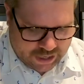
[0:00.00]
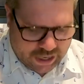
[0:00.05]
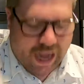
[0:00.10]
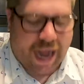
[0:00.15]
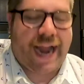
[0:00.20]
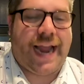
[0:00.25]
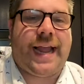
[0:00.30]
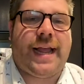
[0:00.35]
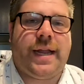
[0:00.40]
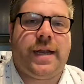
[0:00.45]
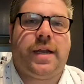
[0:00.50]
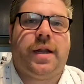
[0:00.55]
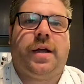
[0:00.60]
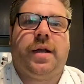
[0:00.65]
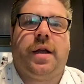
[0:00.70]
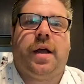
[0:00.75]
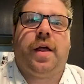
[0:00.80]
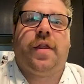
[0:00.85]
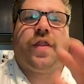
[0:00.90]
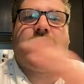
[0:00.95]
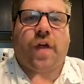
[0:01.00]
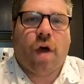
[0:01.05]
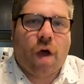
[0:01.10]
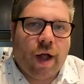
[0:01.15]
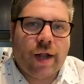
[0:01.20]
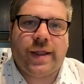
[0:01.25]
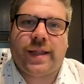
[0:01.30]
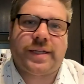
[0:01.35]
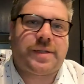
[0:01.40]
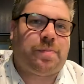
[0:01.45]
I had
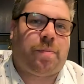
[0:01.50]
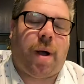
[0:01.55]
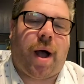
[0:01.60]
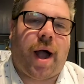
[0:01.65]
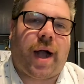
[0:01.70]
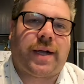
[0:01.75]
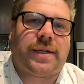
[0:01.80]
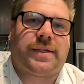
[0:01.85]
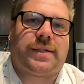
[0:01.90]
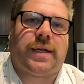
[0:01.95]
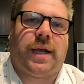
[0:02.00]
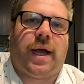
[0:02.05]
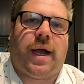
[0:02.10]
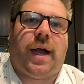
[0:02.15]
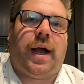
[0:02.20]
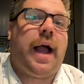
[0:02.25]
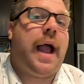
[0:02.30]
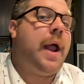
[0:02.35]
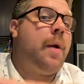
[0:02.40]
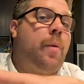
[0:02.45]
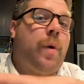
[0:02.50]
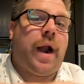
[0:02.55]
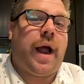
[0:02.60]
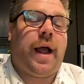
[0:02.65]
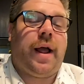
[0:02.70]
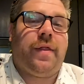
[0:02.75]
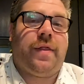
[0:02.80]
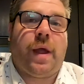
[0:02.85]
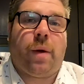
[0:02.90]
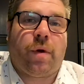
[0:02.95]
thawed this box, and
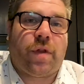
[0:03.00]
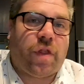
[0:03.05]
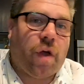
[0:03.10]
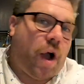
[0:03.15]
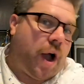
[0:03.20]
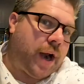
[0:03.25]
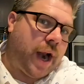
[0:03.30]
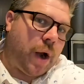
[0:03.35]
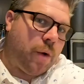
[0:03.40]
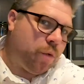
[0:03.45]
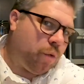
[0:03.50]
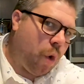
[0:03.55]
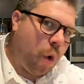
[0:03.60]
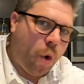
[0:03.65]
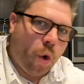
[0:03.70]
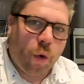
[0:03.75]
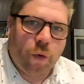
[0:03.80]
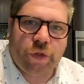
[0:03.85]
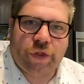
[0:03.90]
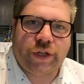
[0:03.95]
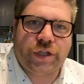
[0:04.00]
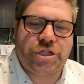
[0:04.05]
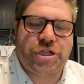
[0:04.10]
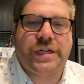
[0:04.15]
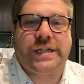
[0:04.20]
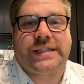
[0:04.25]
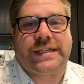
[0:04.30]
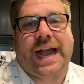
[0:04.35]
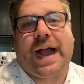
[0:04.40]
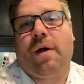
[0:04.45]
when they were thawed, I rolled the
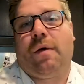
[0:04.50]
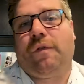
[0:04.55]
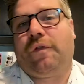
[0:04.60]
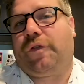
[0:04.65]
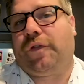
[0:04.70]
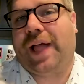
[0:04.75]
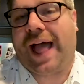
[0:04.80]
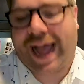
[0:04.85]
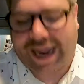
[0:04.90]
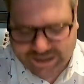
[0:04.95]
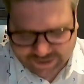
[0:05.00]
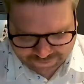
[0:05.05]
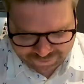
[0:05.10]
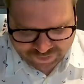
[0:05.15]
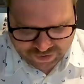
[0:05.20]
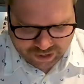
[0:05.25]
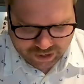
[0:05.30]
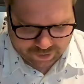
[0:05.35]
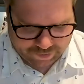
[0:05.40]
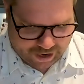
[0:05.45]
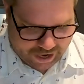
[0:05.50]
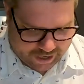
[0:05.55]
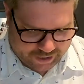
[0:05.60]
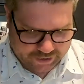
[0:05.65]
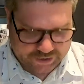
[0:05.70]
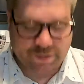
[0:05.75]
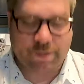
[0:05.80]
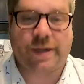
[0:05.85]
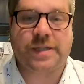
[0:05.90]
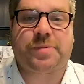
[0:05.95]
sheets out flat.
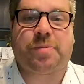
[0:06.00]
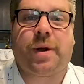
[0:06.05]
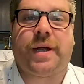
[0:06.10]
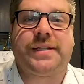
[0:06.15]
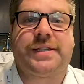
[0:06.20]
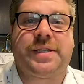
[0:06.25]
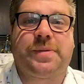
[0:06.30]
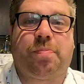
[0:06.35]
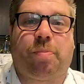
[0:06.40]
And to my surprise, this